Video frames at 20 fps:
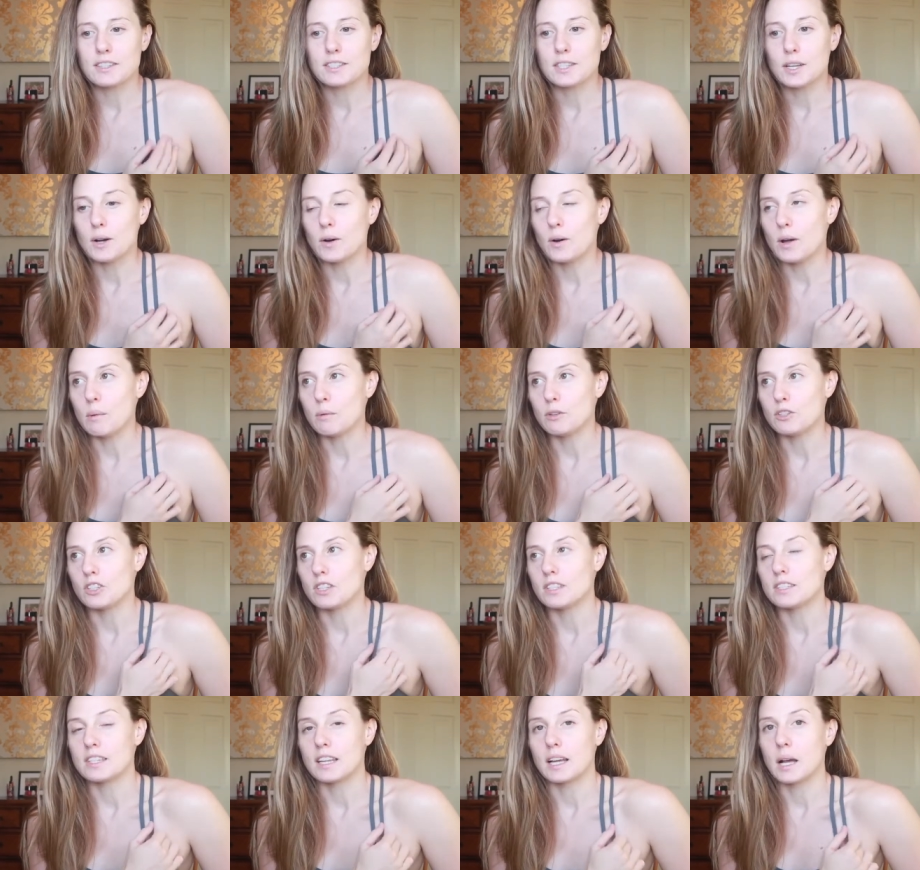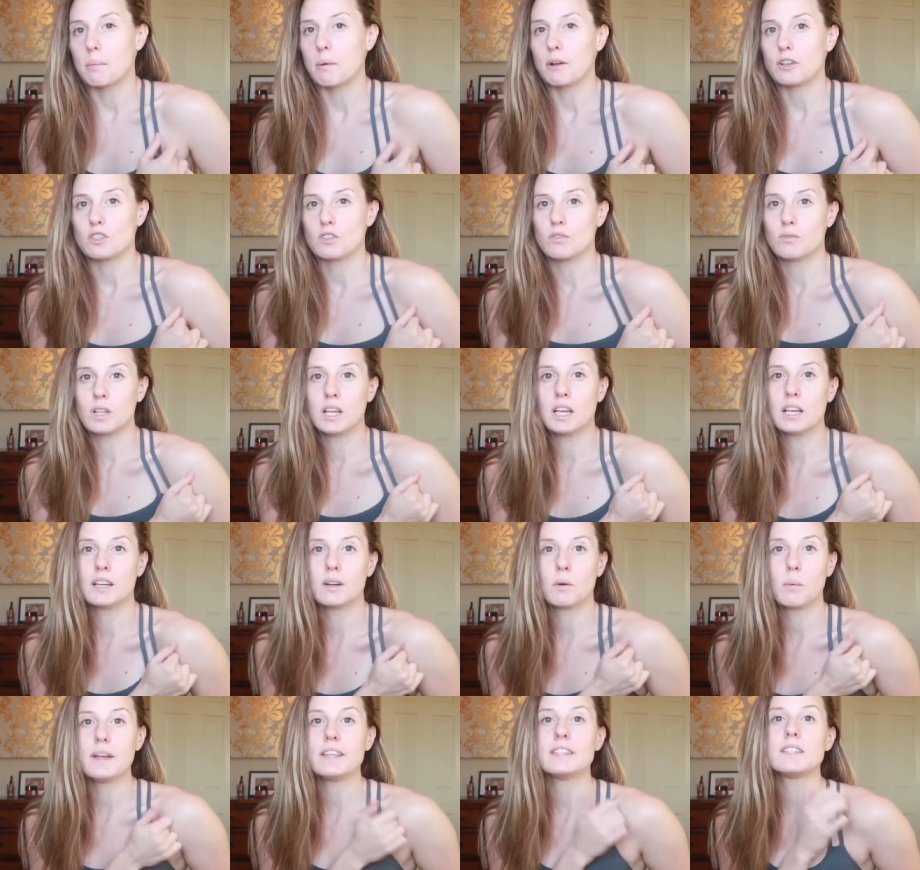So it was just like a bunch of
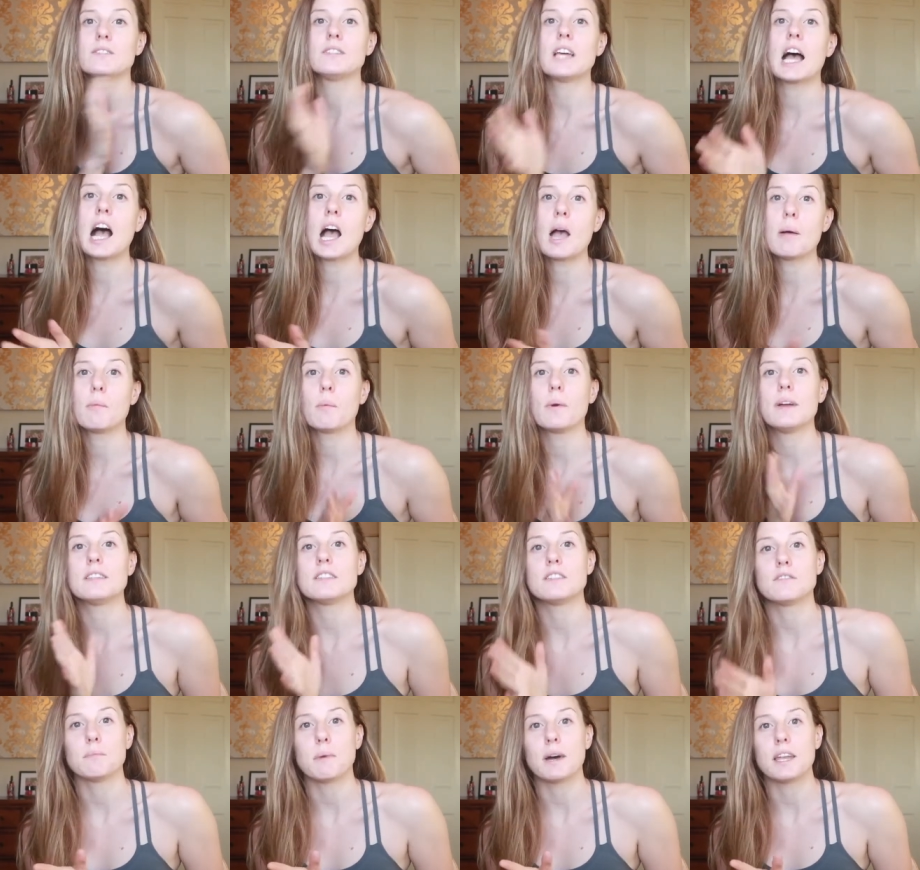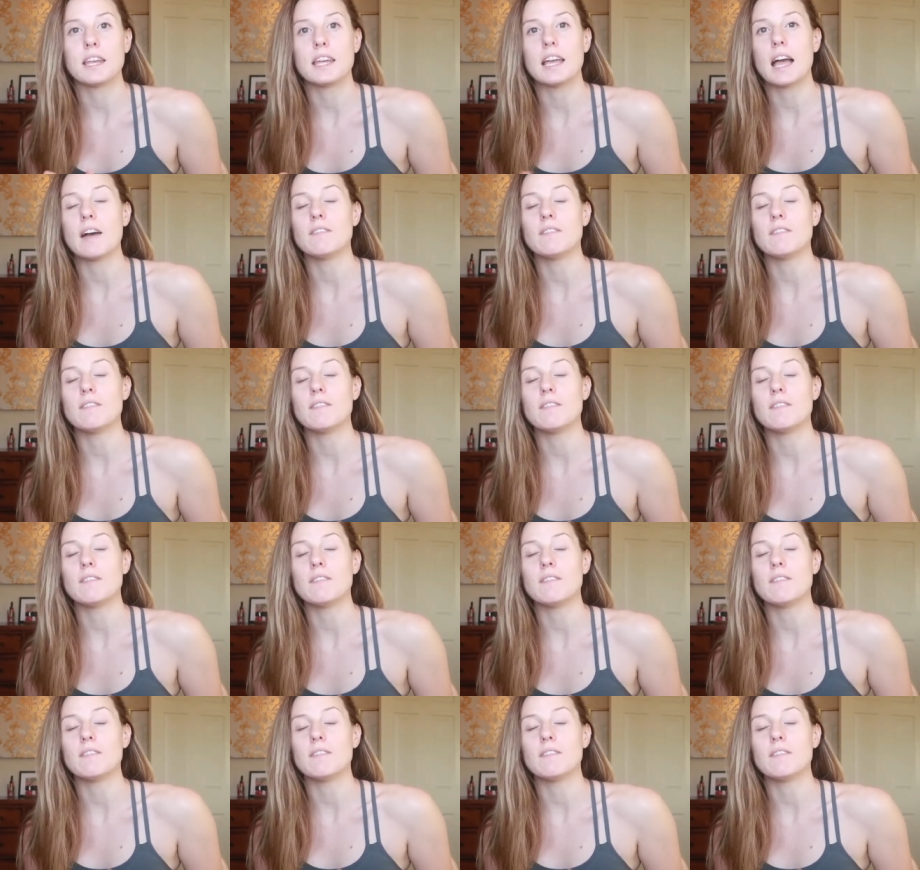waste of time, waste of money.